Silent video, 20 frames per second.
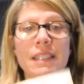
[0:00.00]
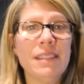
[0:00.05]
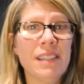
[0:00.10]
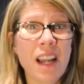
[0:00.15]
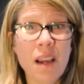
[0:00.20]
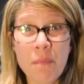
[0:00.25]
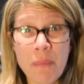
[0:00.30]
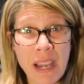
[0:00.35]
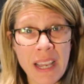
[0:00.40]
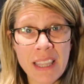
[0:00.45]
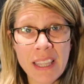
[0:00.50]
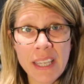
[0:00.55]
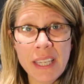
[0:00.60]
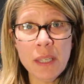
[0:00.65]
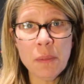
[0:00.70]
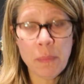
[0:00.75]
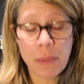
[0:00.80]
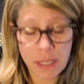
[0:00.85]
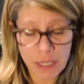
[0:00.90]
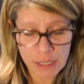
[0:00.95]
it's not my
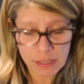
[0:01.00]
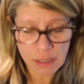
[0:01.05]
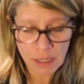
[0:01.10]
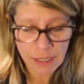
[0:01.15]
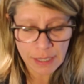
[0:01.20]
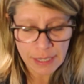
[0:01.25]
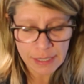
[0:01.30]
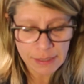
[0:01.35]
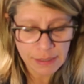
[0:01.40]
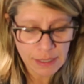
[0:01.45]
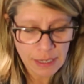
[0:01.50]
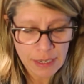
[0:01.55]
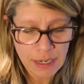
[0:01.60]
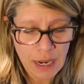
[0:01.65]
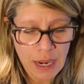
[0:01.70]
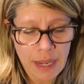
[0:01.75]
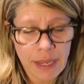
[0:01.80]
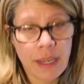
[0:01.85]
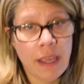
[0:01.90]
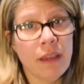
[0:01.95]
link because, like I said,
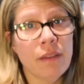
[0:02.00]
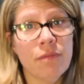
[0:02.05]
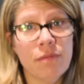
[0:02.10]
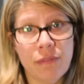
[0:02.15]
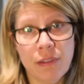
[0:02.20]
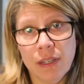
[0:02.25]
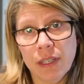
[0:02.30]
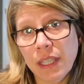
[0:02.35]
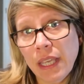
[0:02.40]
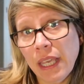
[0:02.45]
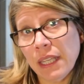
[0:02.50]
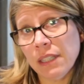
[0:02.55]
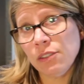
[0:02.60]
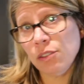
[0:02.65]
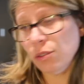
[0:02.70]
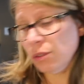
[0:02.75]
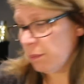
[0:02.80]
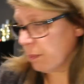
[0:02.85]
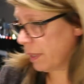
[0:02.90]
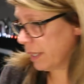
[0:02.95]
I have
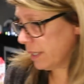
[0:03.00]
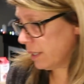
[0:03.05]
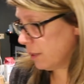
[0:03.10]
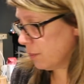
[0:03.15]
canceled my